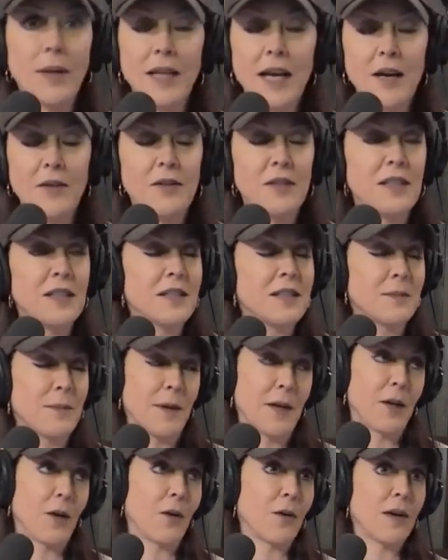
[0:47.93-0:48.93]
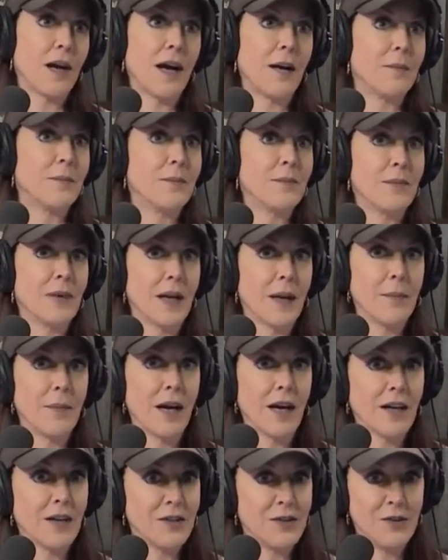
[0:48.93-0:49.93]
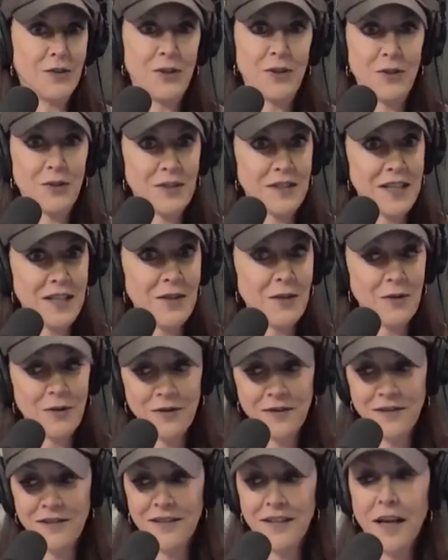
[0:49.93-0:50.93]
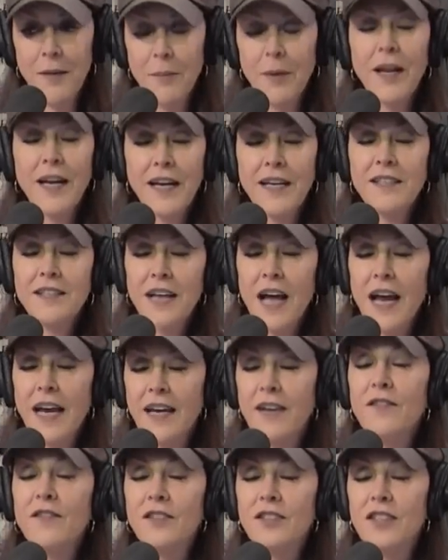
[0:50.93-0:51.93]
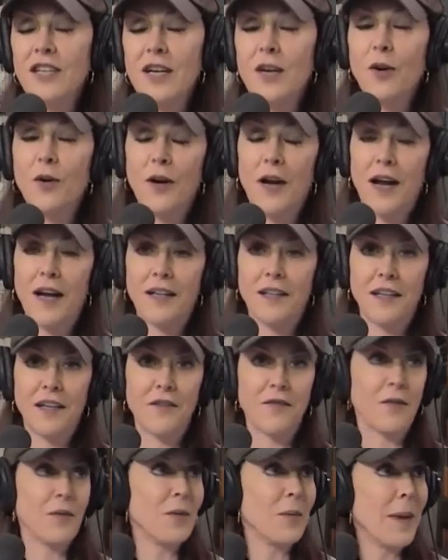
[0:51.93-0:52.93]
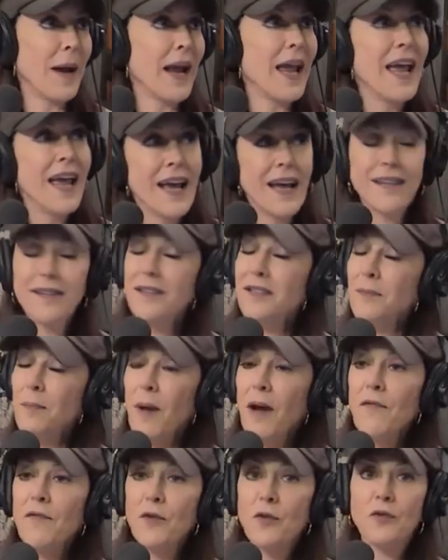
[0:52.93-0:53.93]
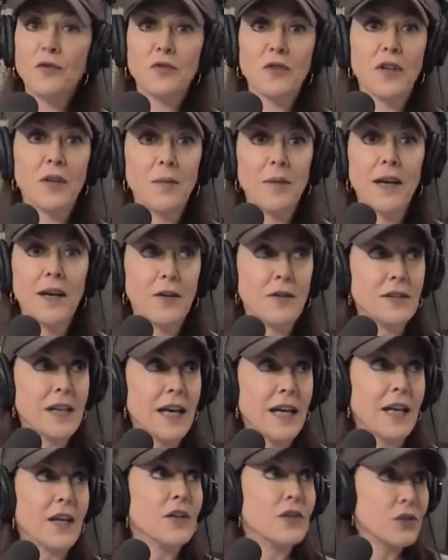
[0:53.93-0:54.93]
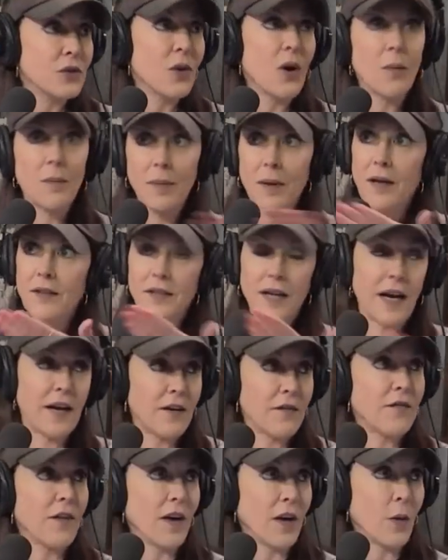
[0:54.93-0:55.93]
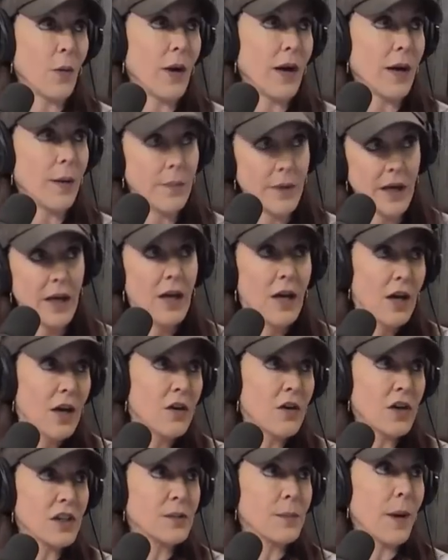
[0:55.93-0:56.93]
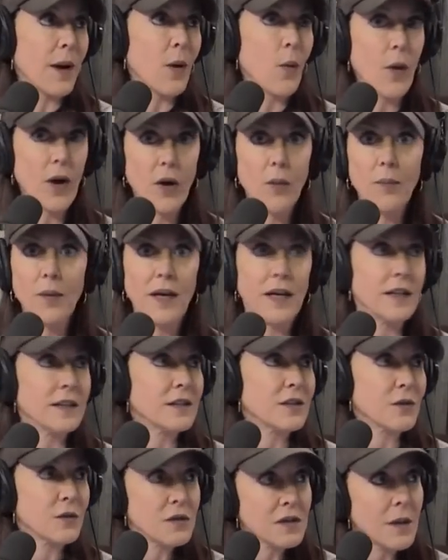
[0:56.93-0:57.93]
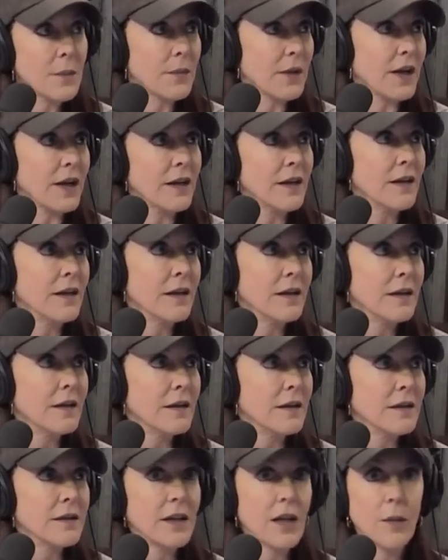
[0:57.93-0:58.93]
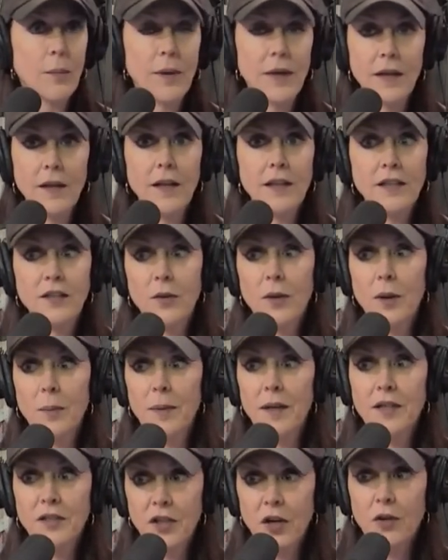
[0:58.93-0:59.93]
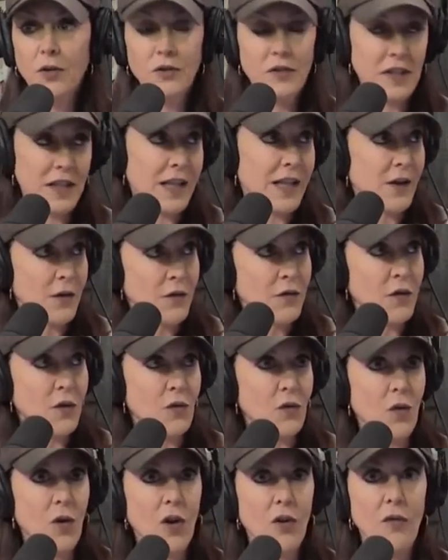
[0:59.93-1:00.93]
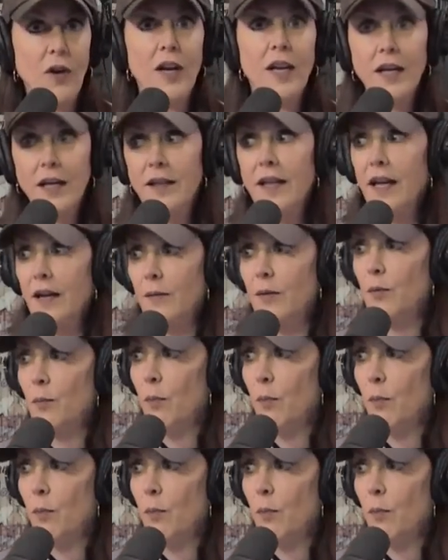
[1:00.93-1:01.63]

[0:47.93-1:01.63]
lousy speaker. I'm, but I'm not going to do yours either." But I can I can see her heckling from the back. At least my funeral is going to be entertaining because you know I'll, I'll, die in a funny way. I'll be true. crushed by a whale penis right. or something. Well, it'll be like so it'll be a Chuckles the Clown funeral already, and then